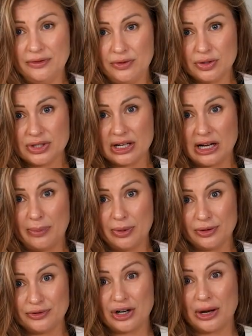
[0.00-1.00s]
infuse a
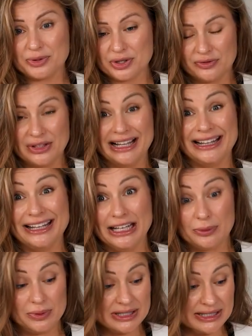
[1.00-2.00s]
couple of drops of the liquid